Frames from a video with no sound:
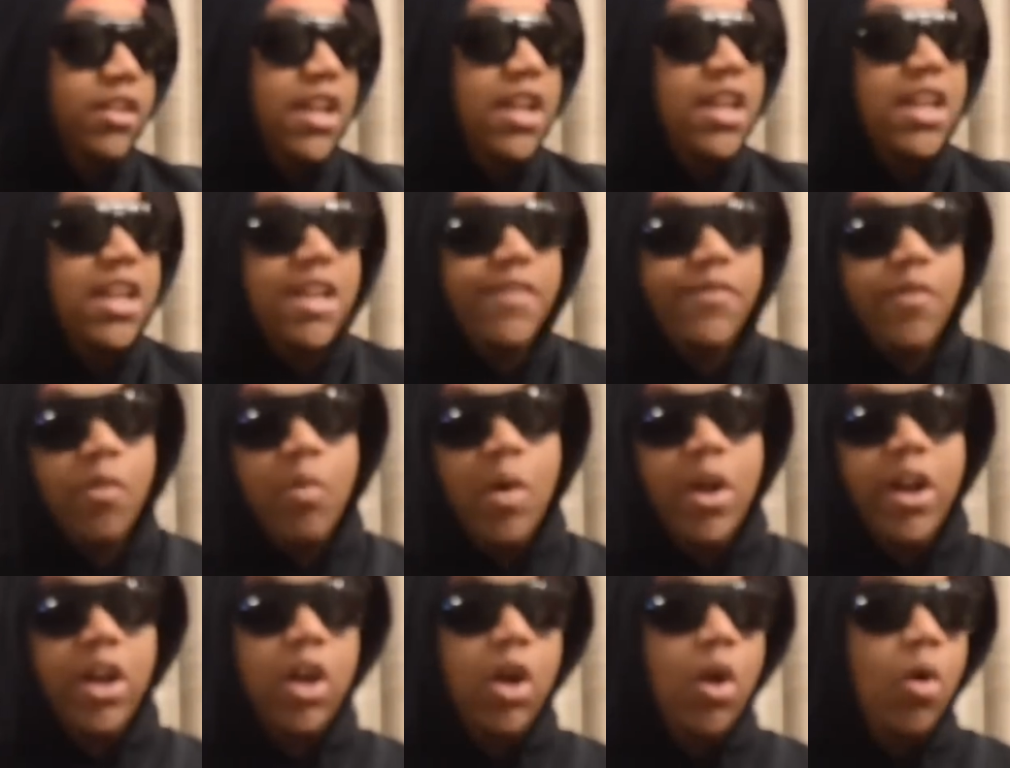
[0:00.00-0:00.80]
didn't even
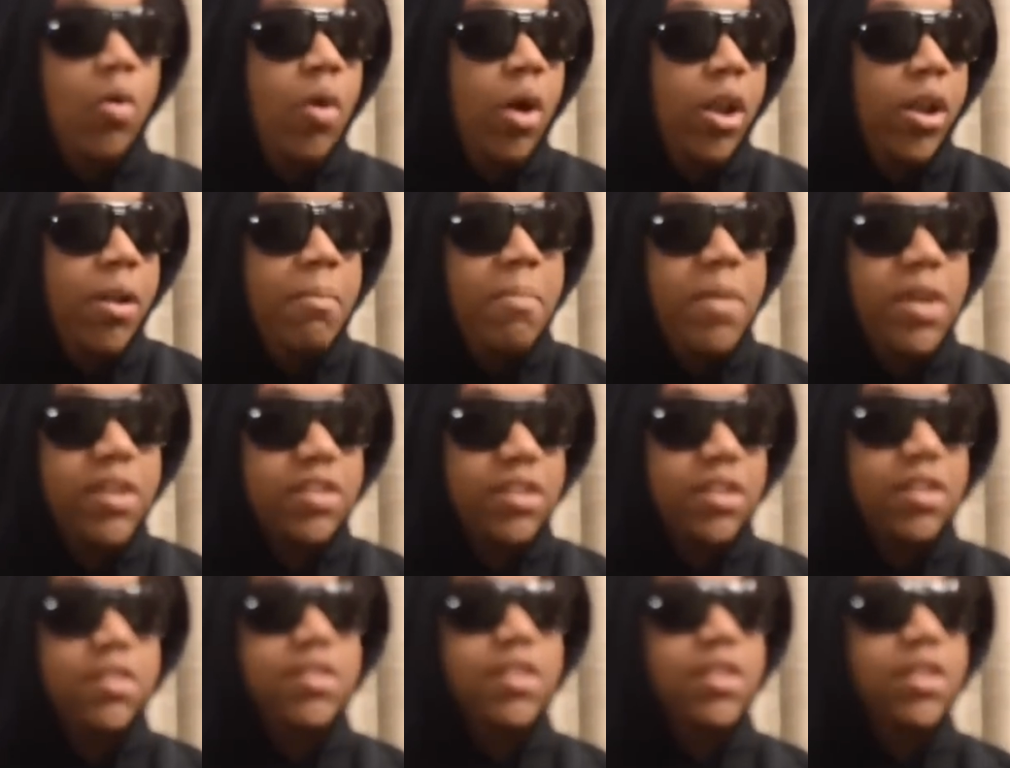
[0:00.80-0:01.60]
want to go on the
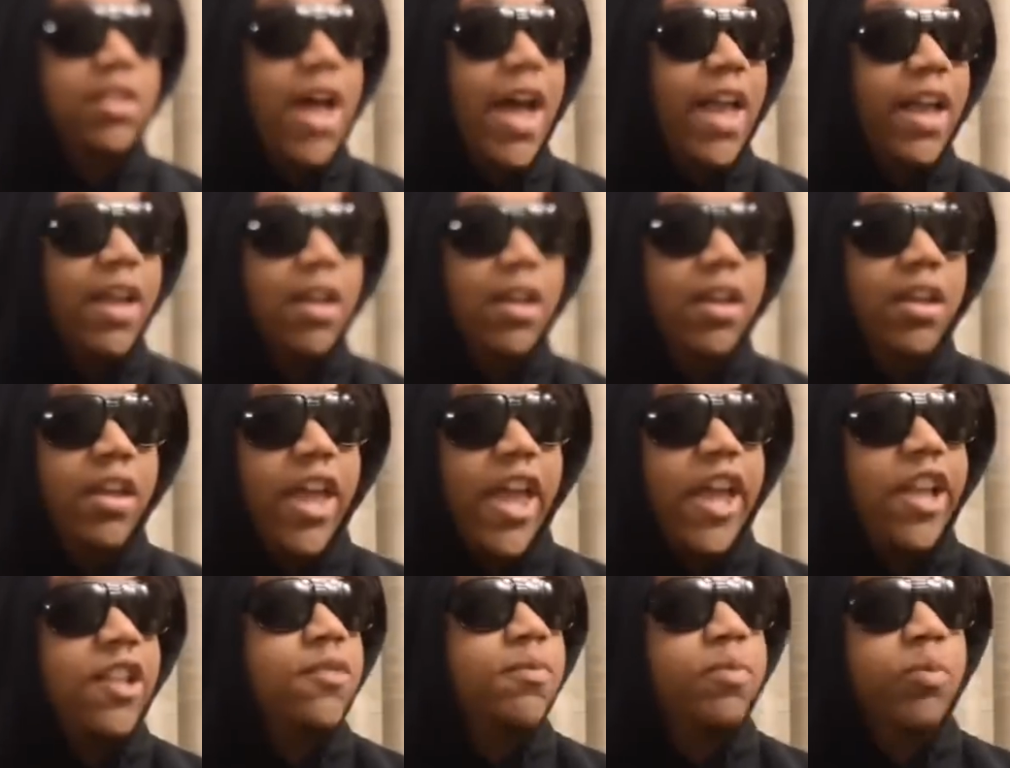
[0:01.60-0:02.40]
mission to like
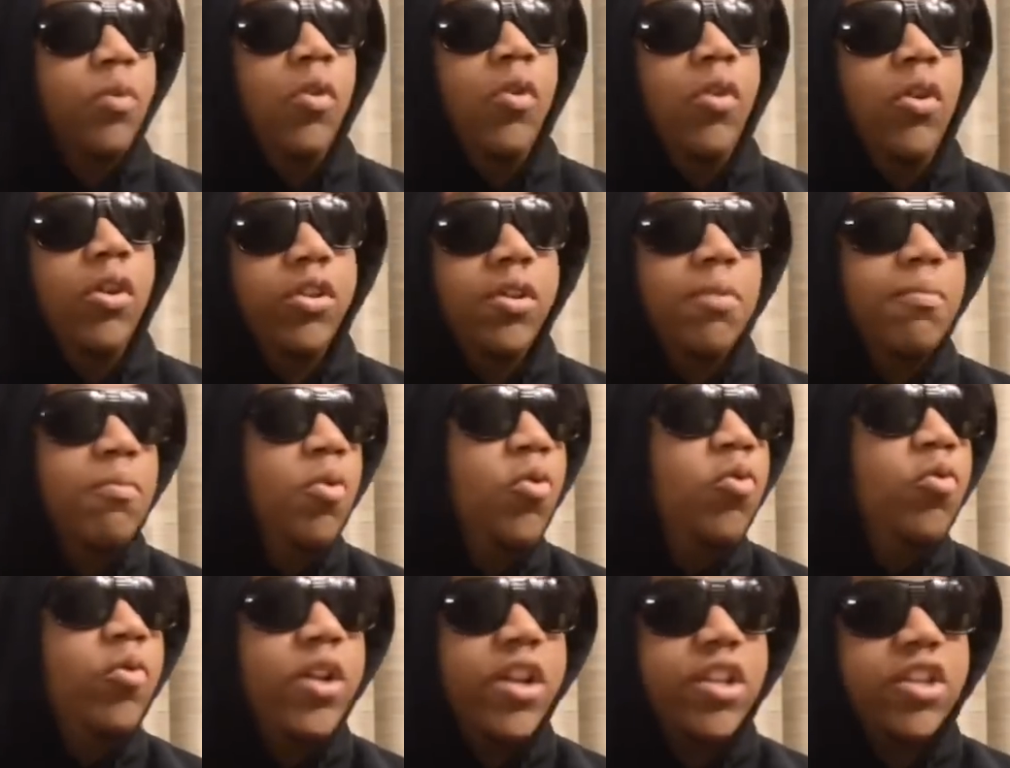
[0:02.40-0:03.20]
explore the
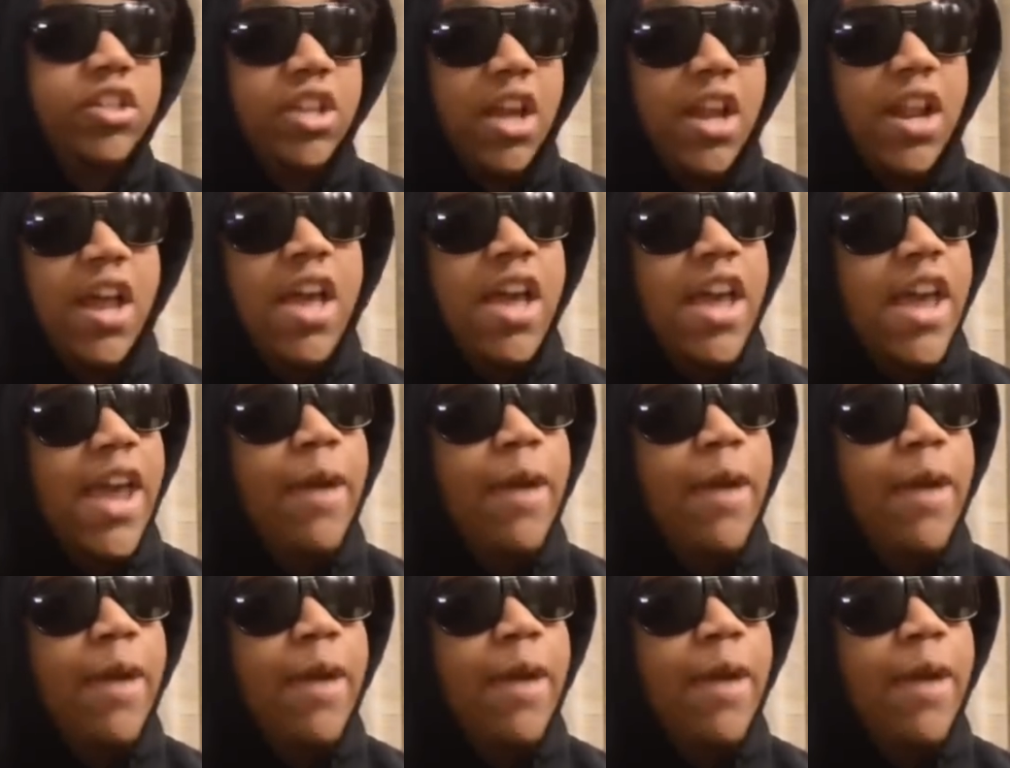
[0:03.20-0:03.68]
moon and shit.